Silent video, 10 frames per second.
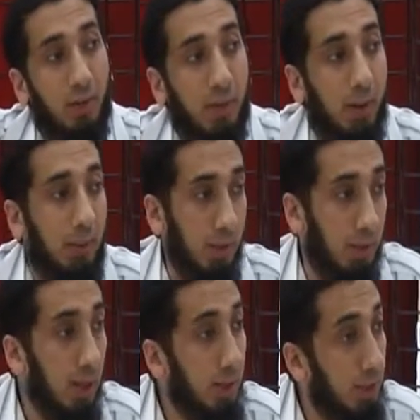of our
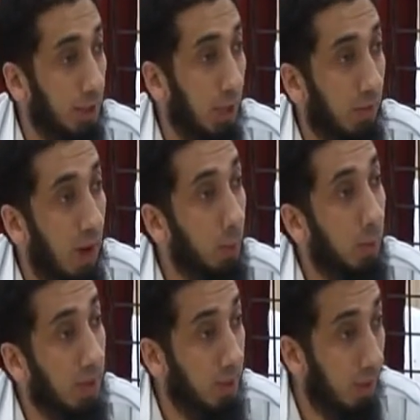families, the state of how
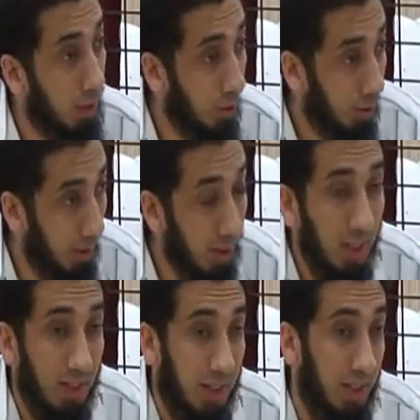we're raising our children,
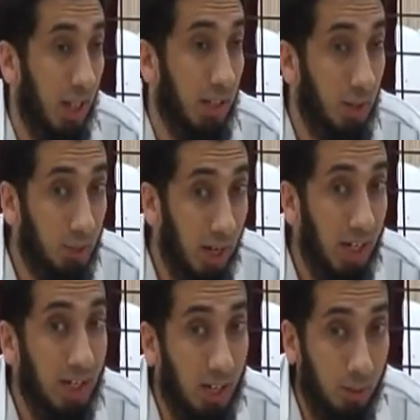the
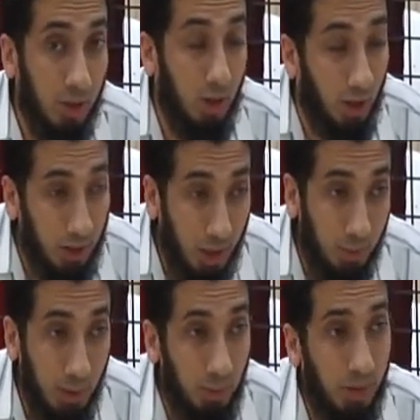rate at which our
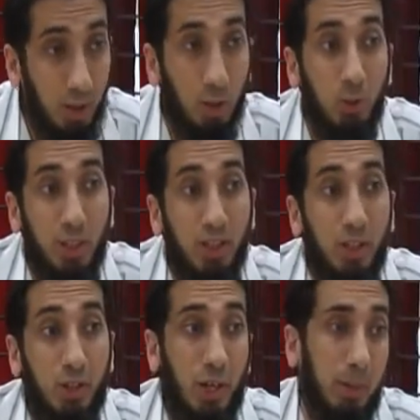young people are losing
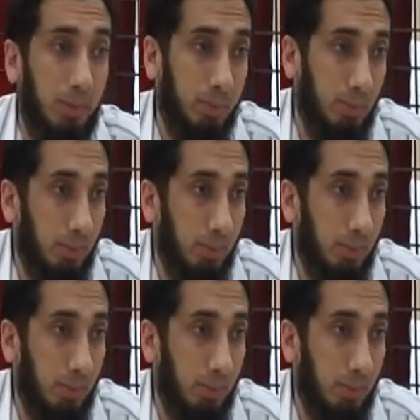their shame.